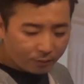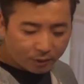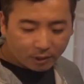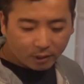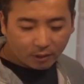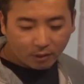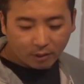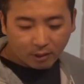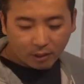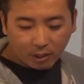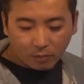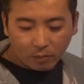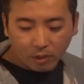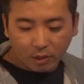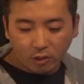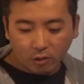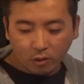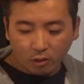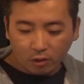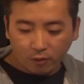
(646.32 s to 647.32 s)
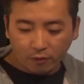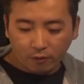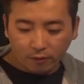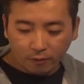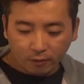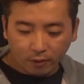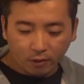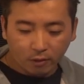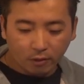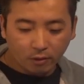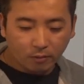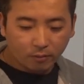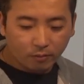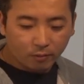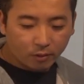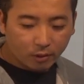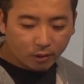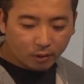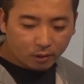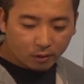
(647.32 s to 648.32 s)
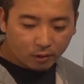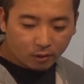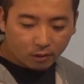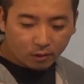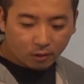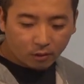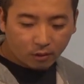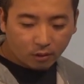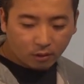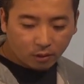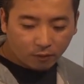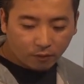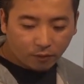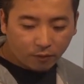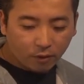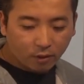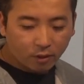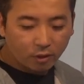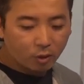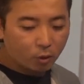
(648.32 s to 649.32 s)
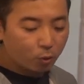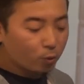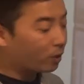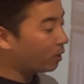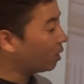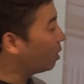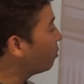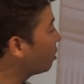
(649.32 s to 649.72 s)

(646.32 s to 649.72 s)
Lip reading: this is an image of the first Swiss